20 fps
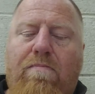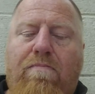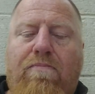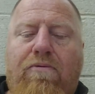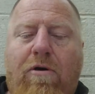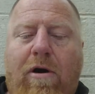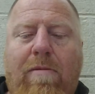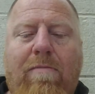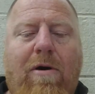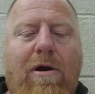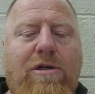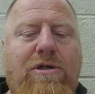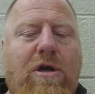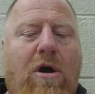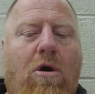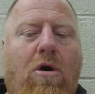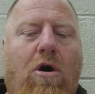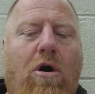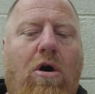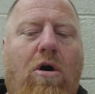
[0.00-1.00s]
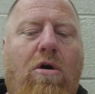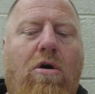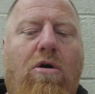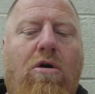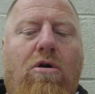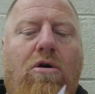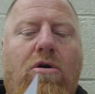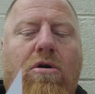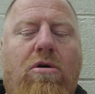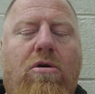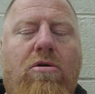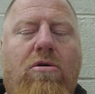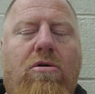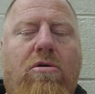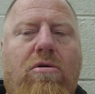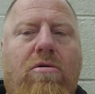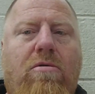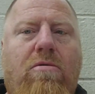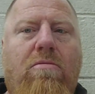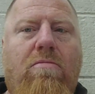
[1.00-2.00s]
pretty much
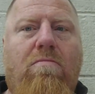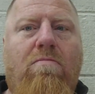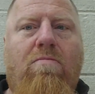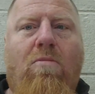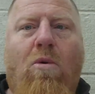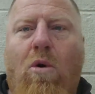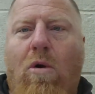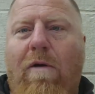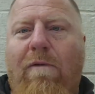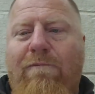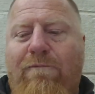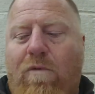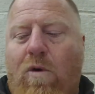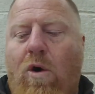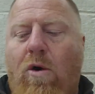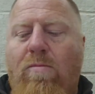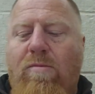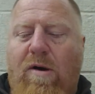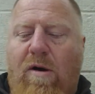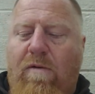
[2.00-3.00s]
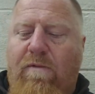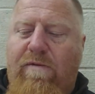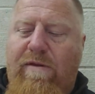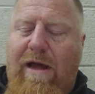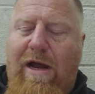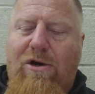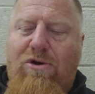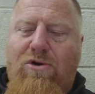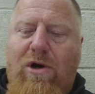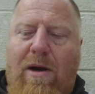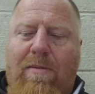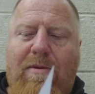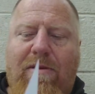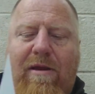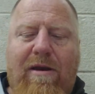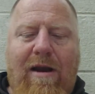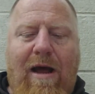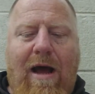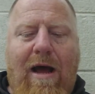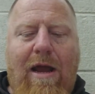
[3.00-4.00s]
are more informed over that drama
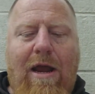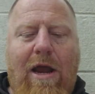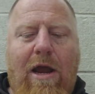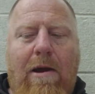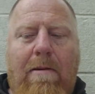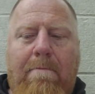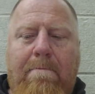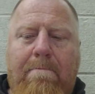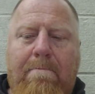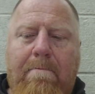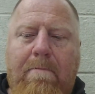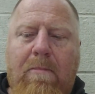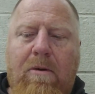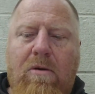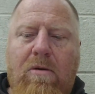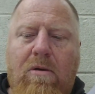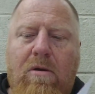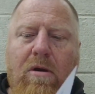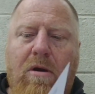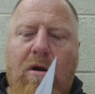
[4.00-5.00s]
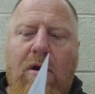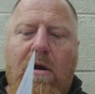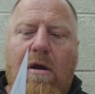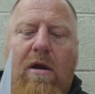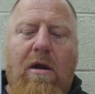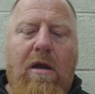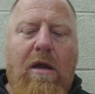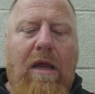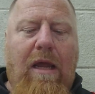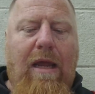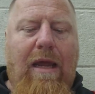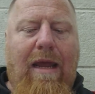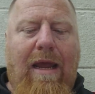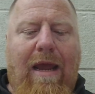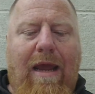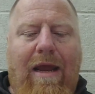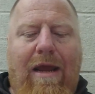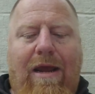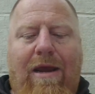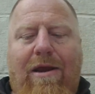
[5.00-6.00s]
than I am.
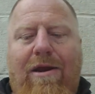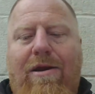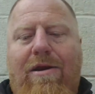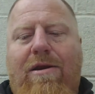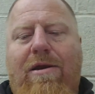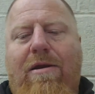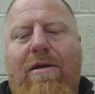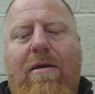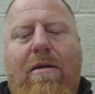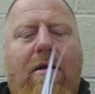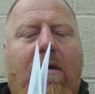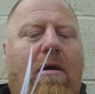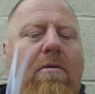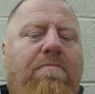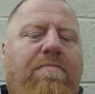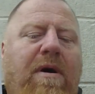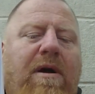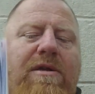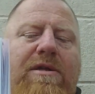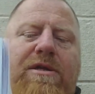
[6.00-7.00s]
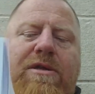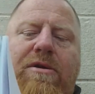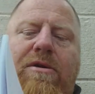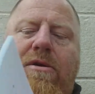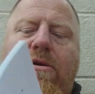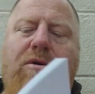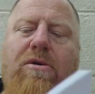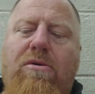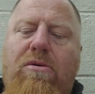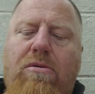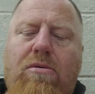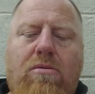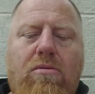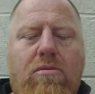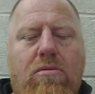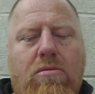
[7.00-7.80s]
And but to